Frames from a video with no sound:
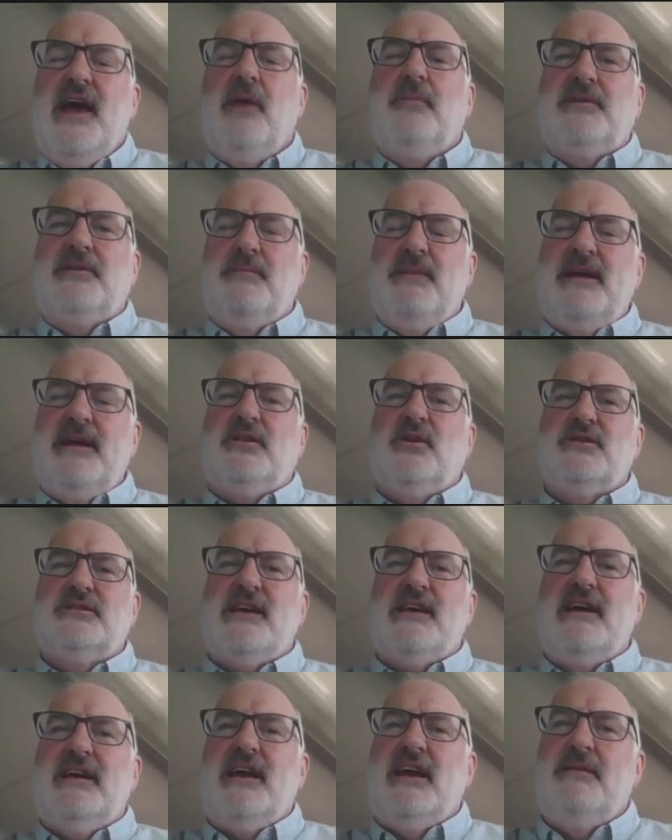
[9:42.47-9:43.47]
help to make those
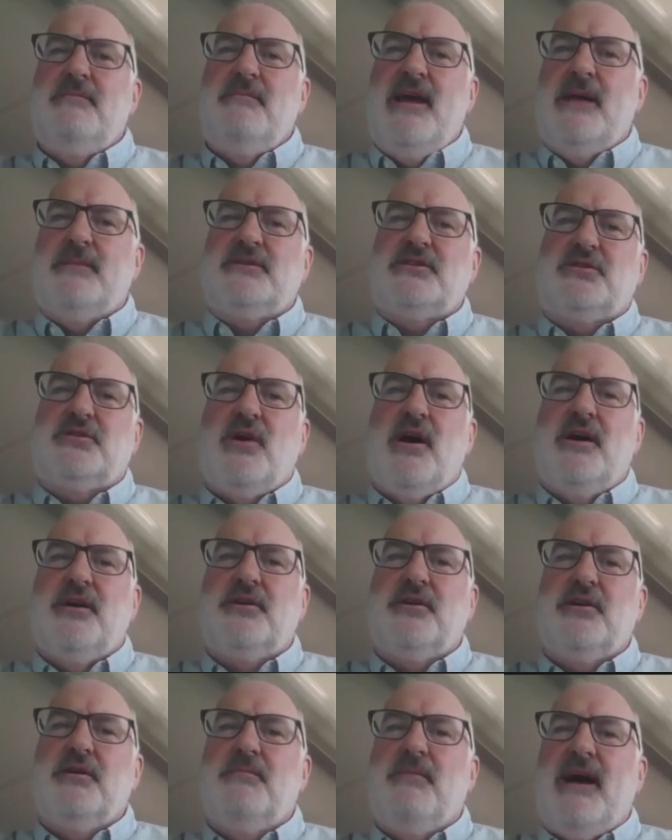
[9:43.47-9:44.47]
ICAN maps
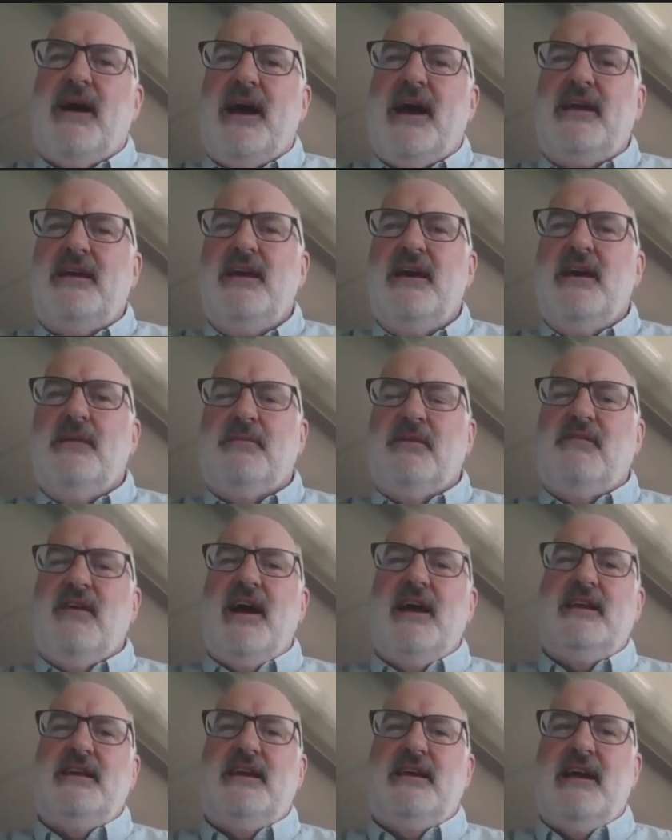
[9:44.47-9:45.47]
stronger by
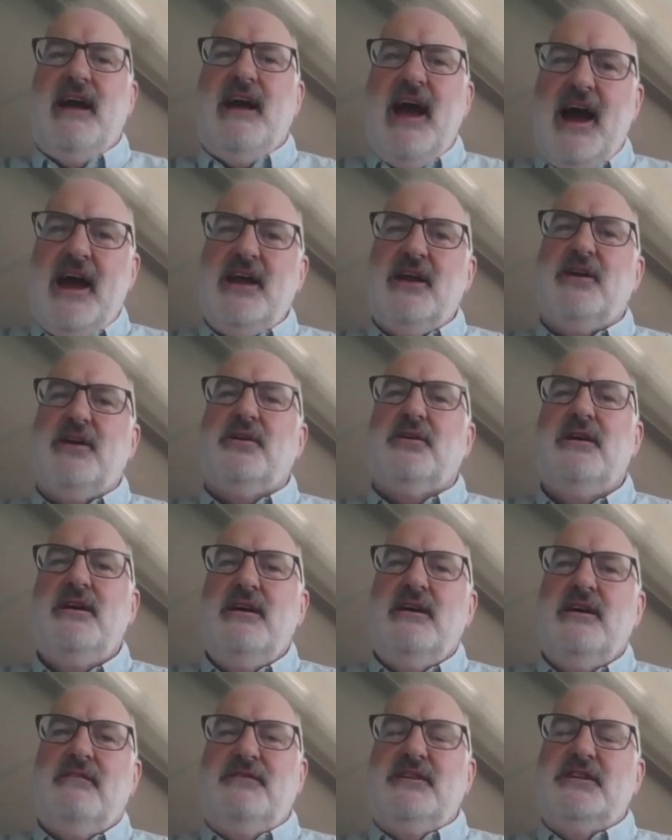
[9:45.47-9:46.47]
providing higher
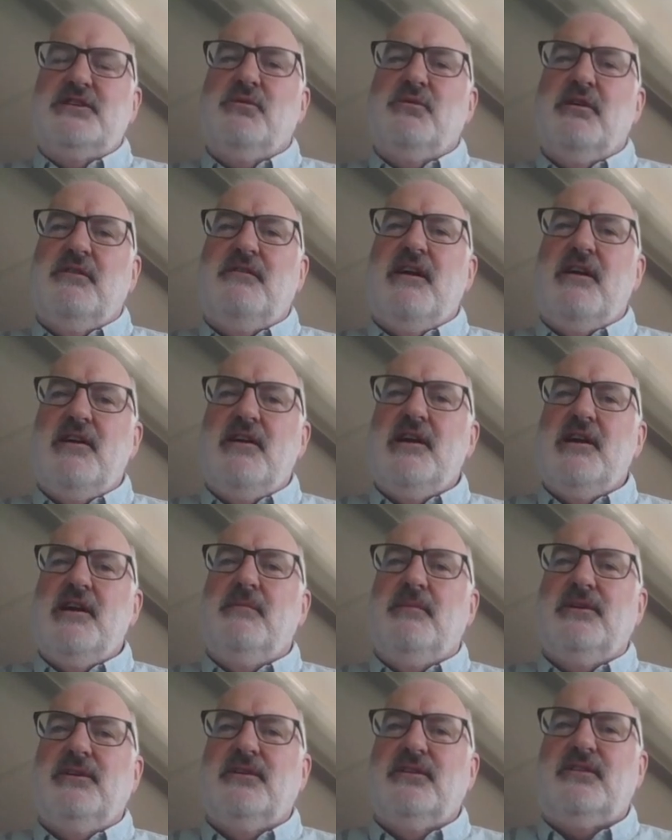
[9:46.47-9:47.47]
visual
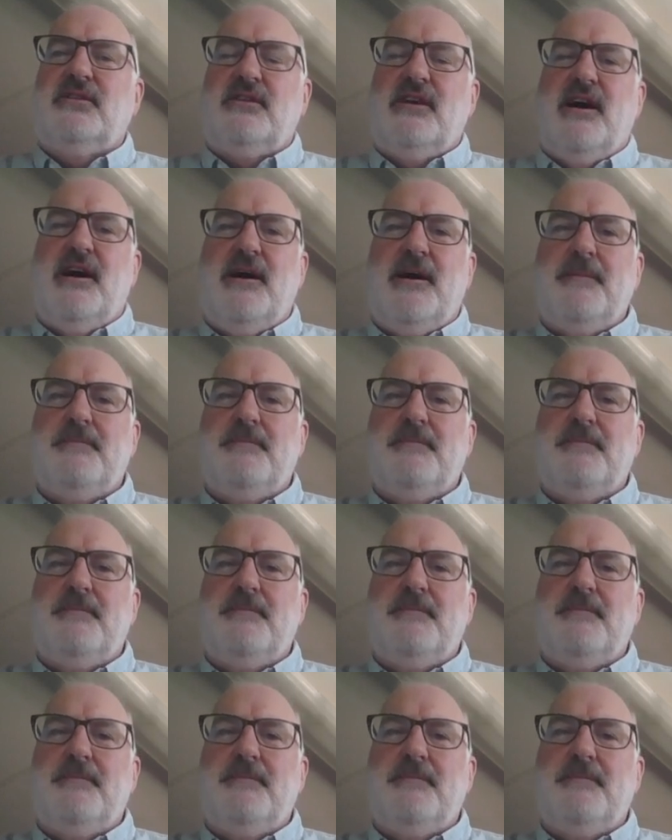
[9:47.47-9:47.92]
variables,